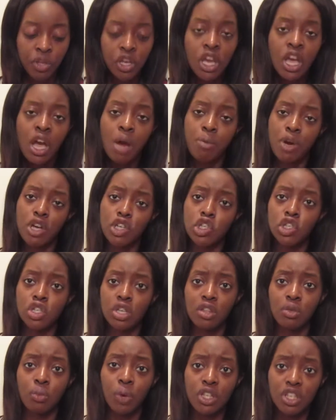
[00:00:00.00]
impression
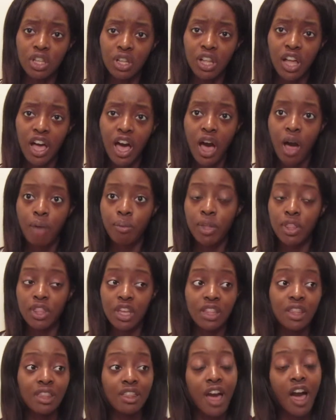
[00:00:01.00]
sent away to the lab, and
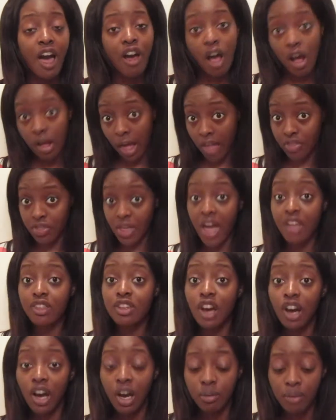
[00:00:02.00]
then at that
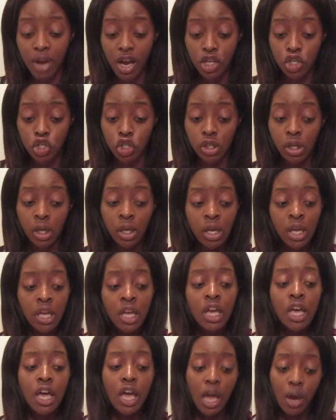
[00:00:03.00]
time actually
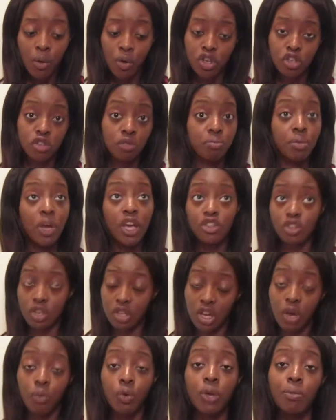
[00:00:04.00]
it was basically
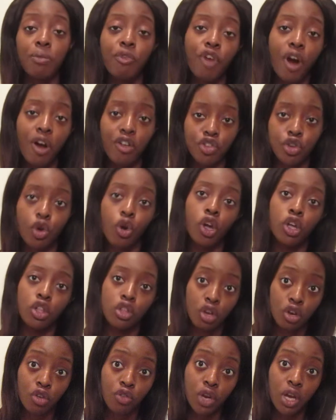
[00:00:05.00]
a week before I was going into
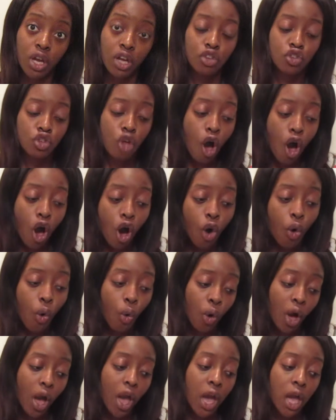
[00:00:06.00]
Korea. So
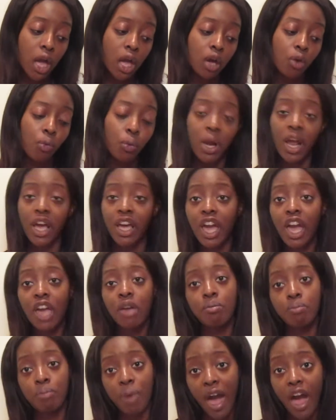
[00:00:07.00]
like when I
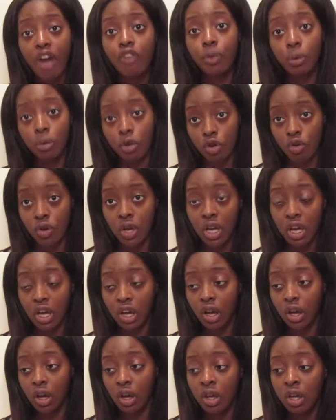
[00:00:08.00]
came back from
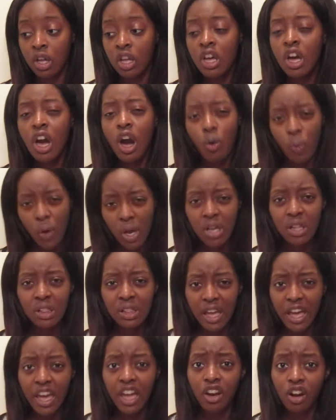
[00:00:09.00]
Korea a week
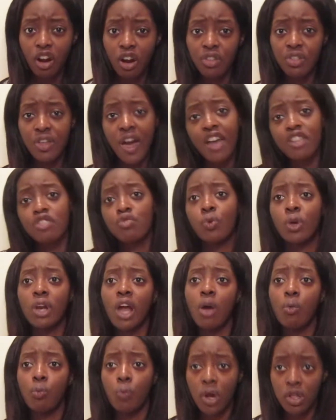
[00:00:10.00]
later, that's when
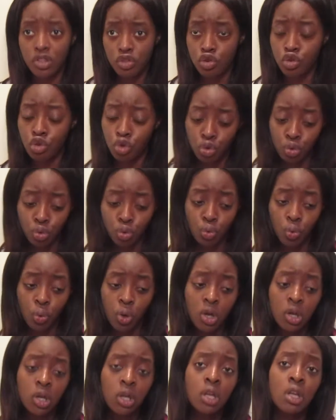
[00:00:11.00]
I went to
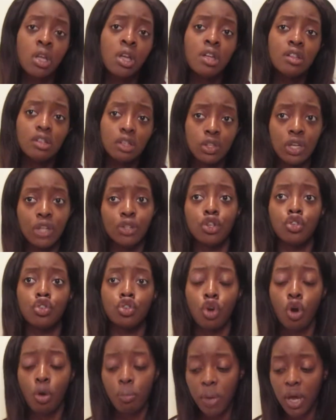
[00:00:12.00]
the dentist to
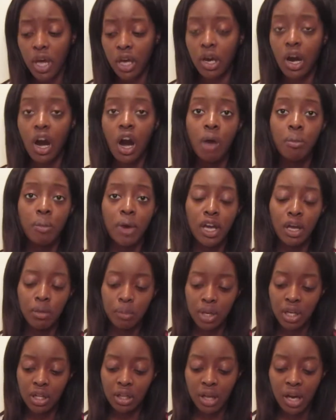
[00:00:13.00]
go pick up my Inman
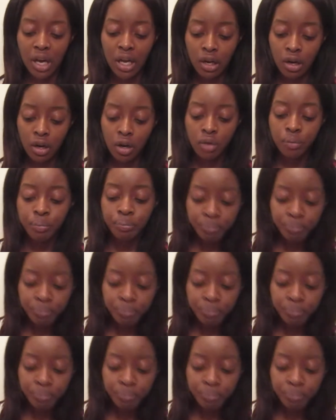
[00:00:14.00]
Aligner.